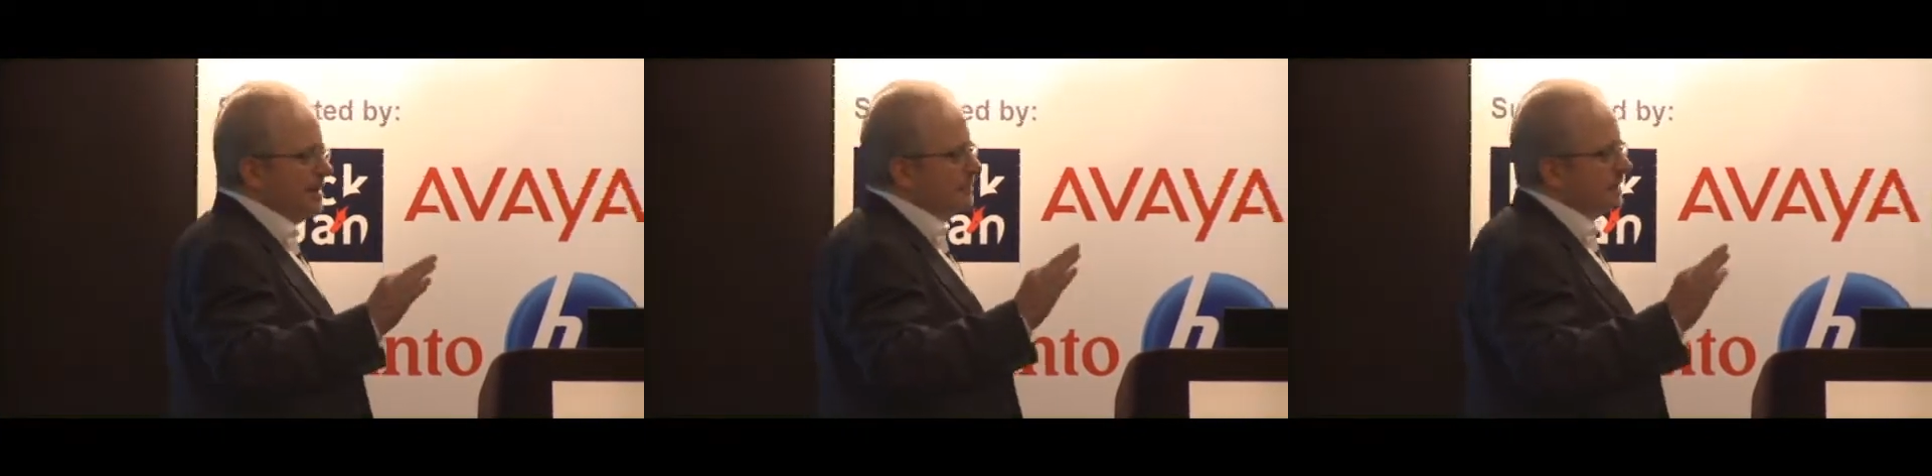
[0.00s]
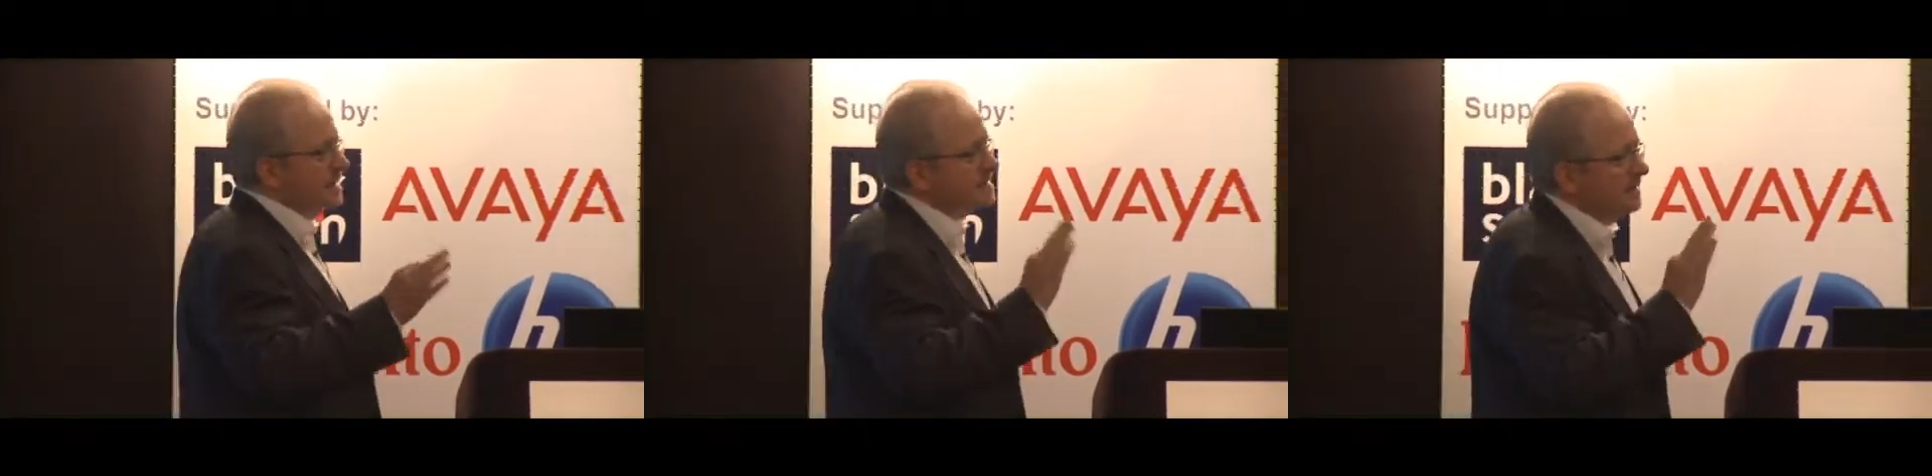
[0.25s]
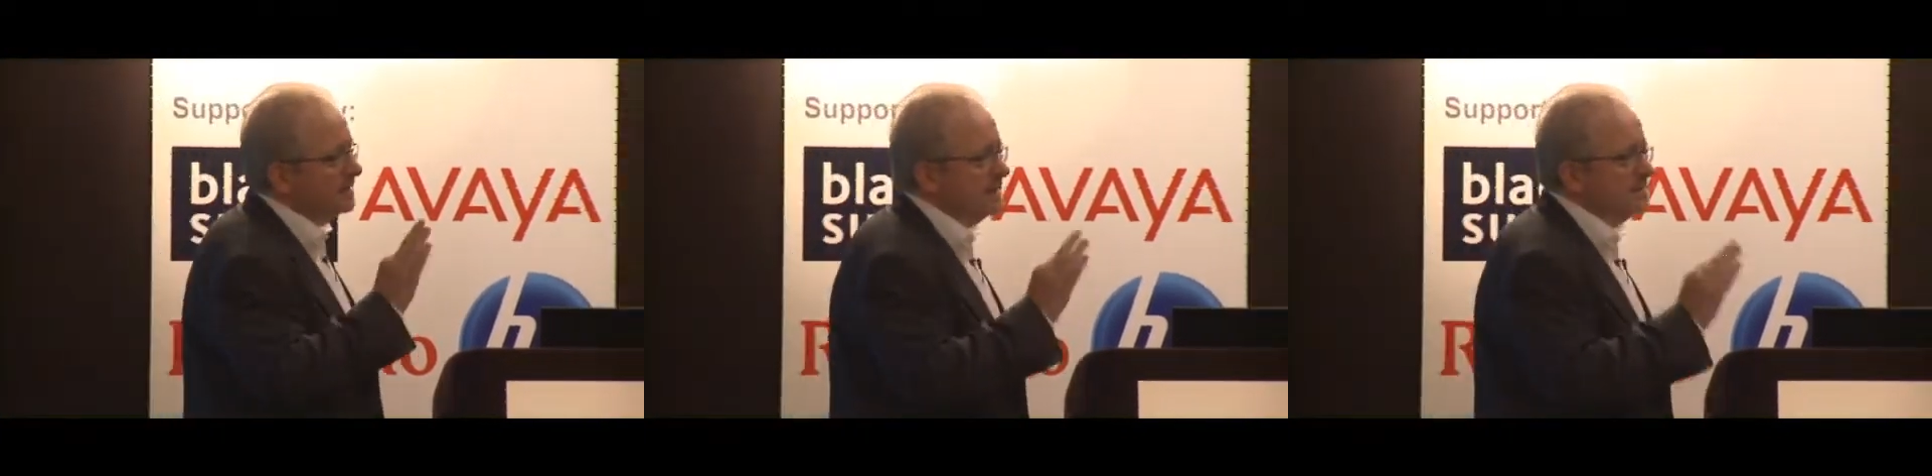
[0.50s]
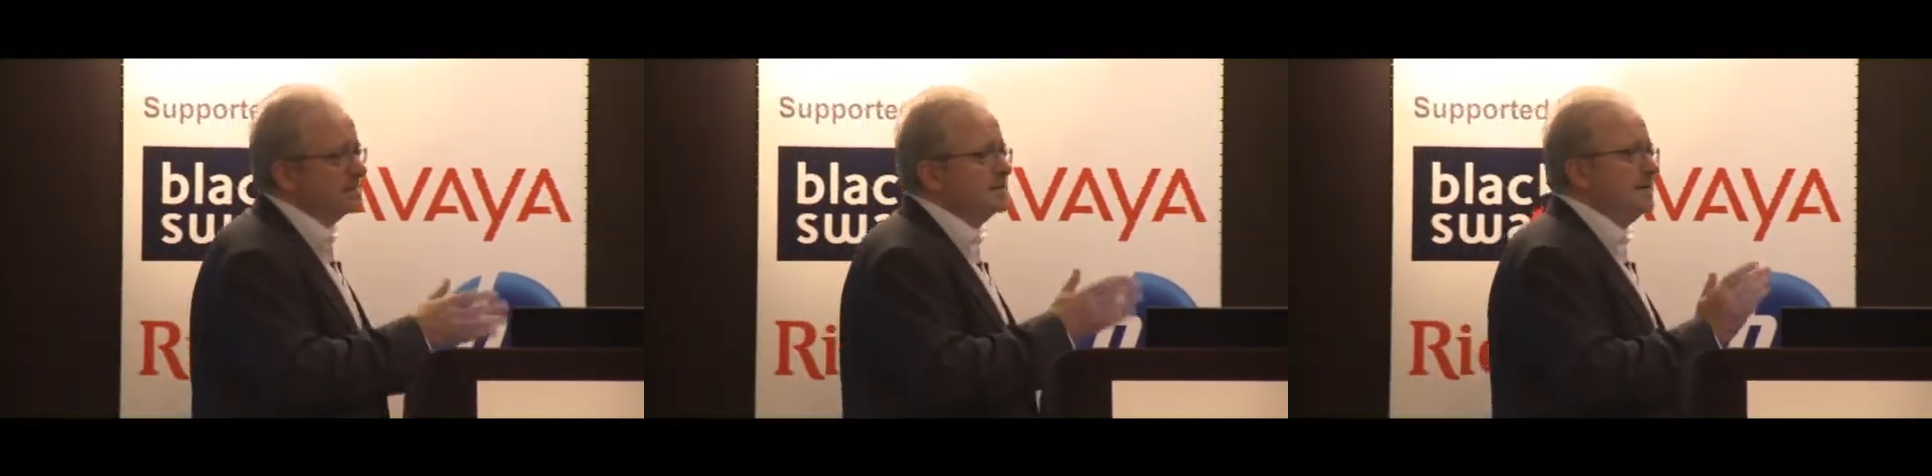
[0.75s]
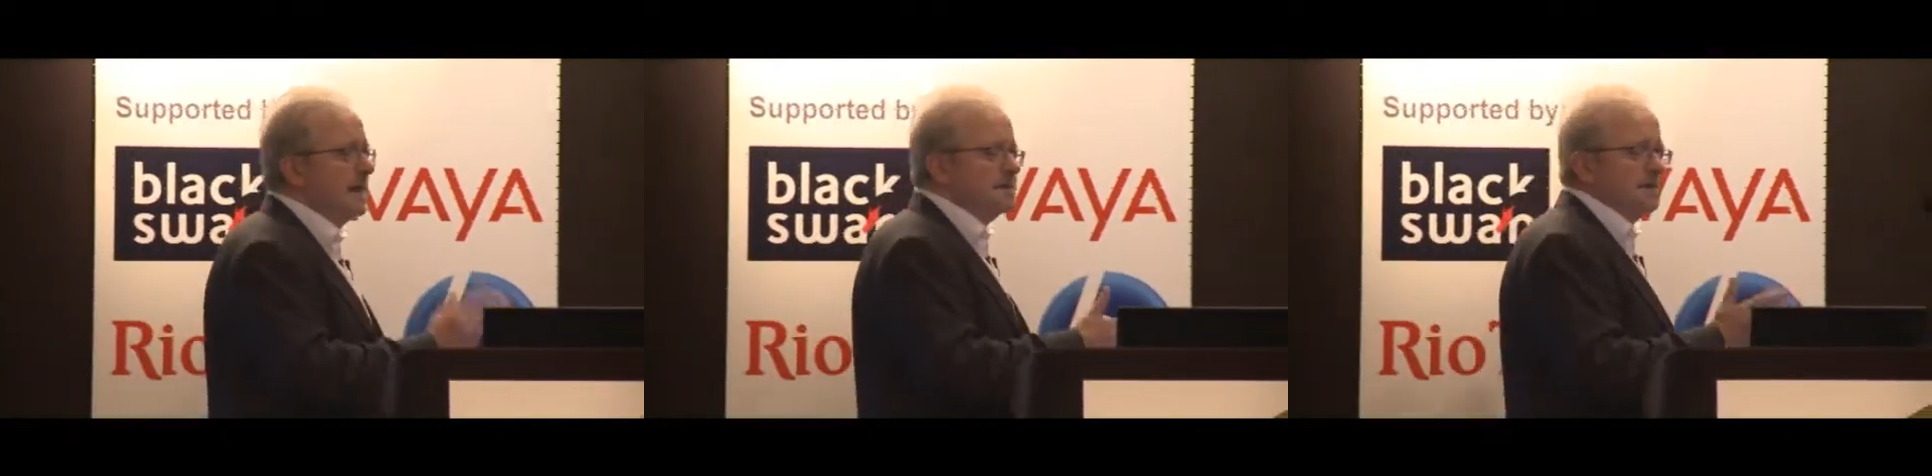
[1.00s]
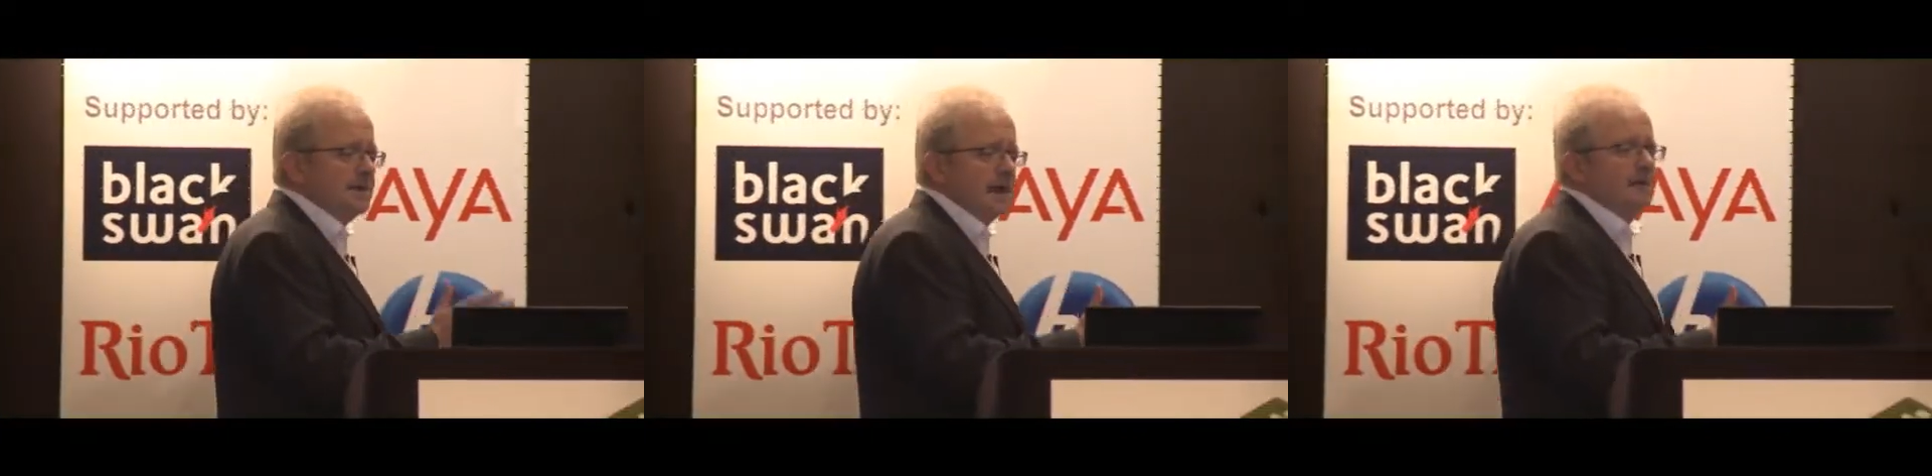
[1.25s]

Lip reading: But as an